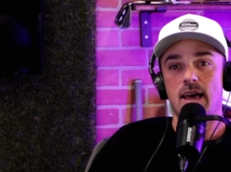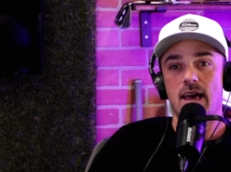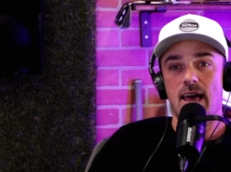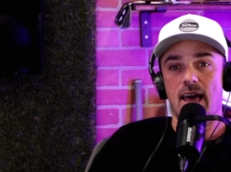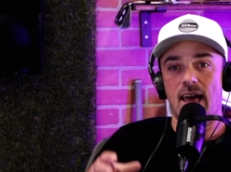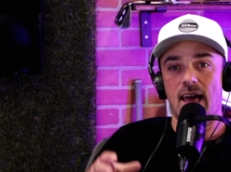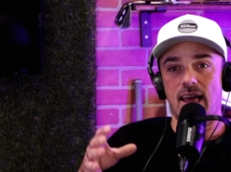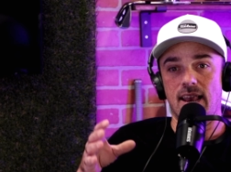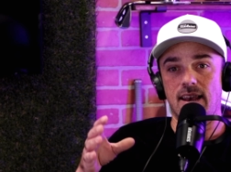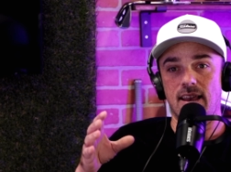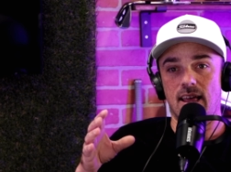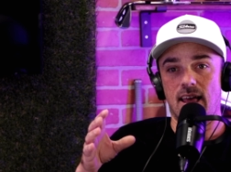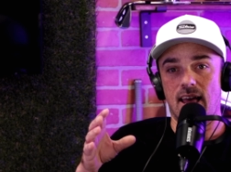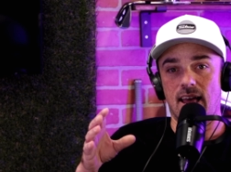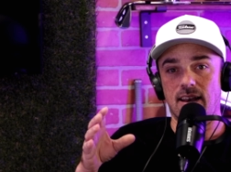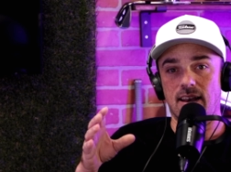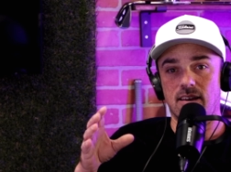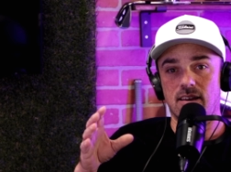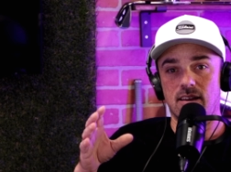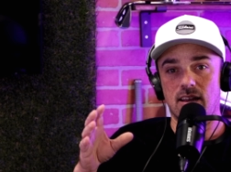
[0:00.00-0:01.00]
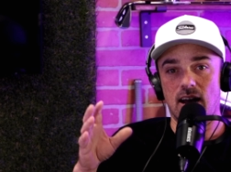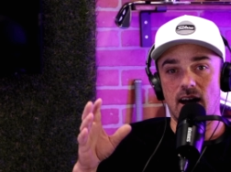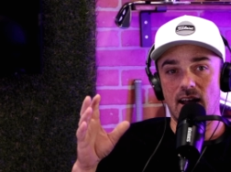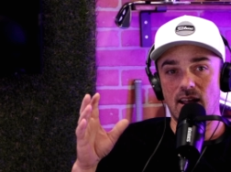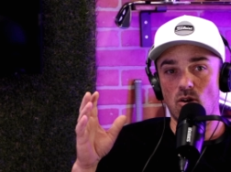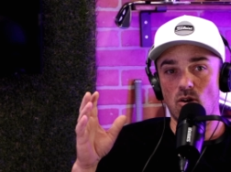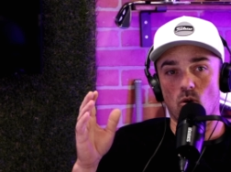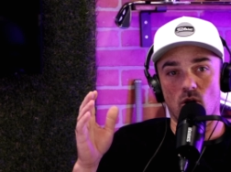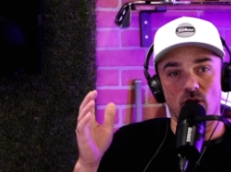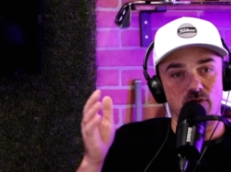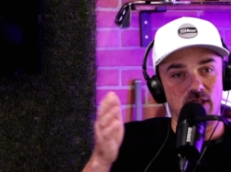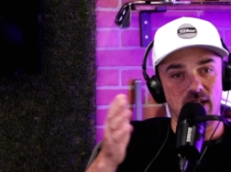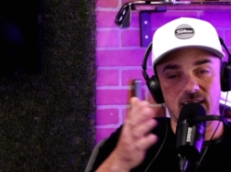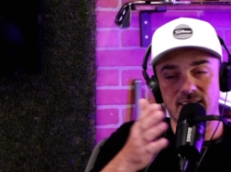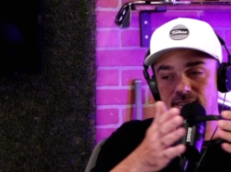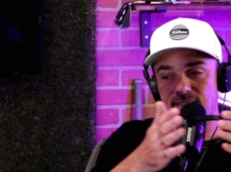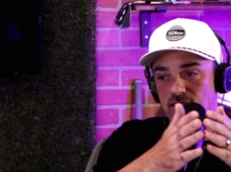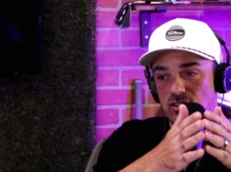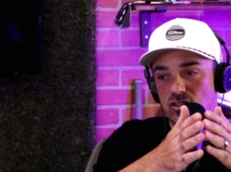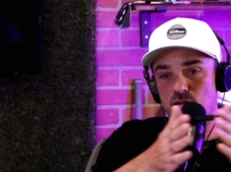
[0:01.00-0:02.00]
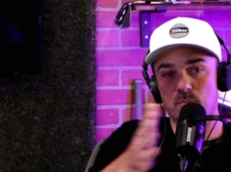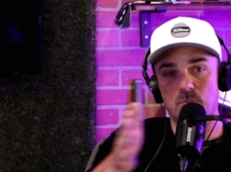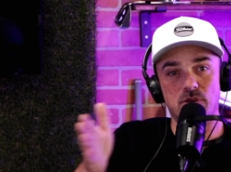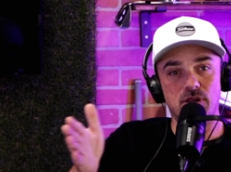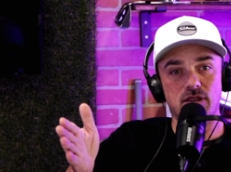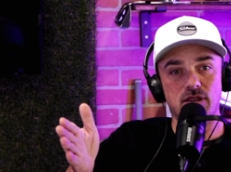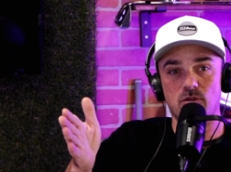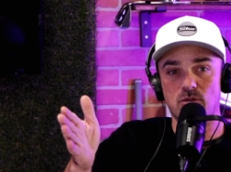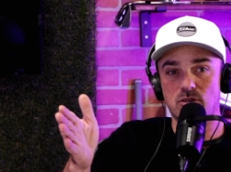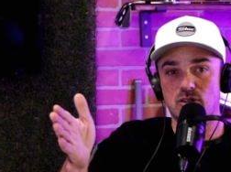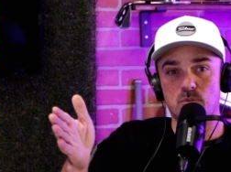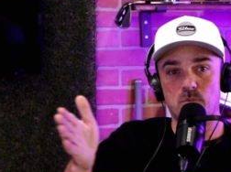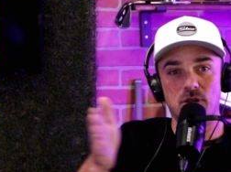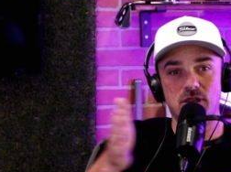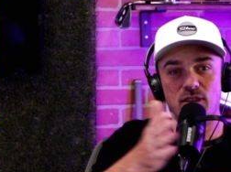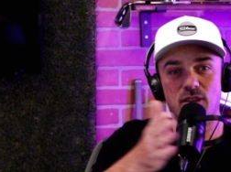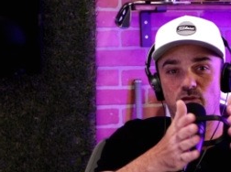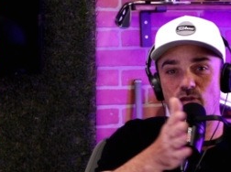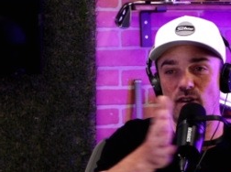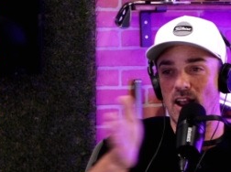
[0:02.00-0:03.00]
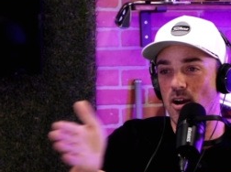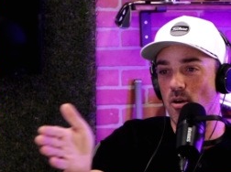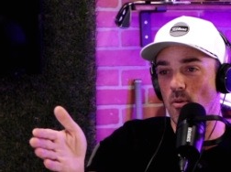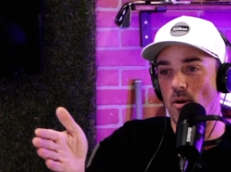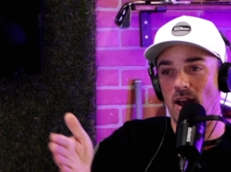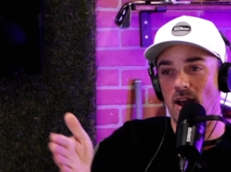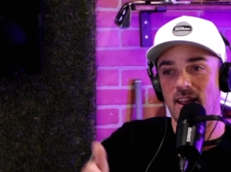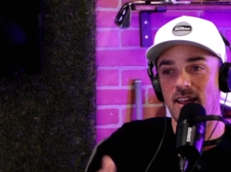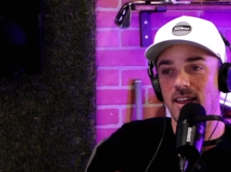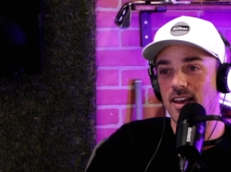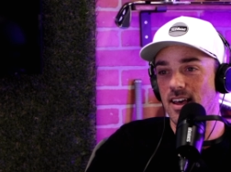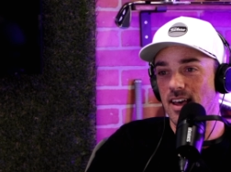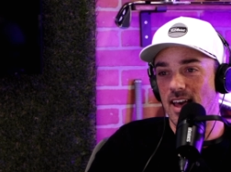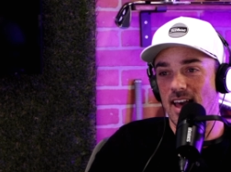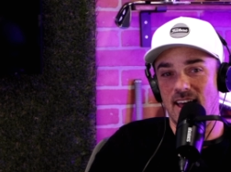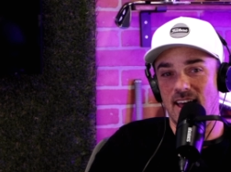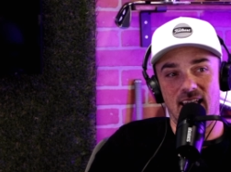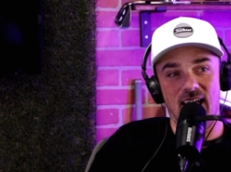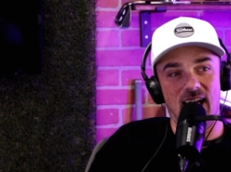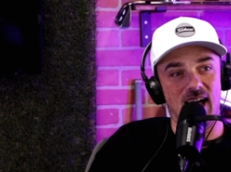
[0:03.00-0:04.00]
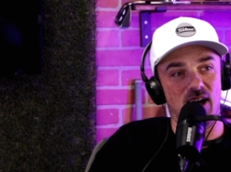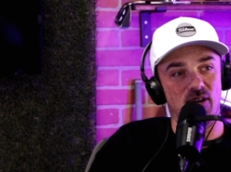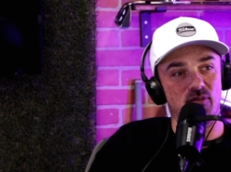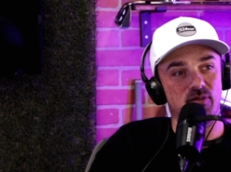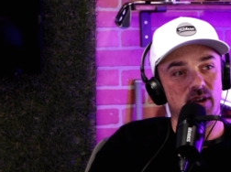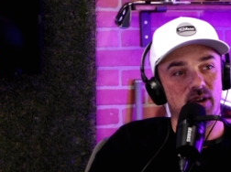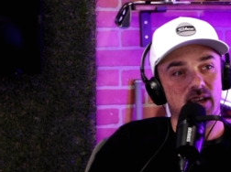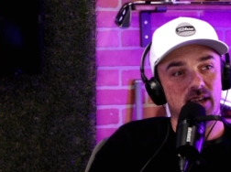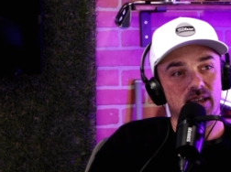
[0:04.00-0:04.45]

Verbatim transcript: Or if, like I said, split the fairway and have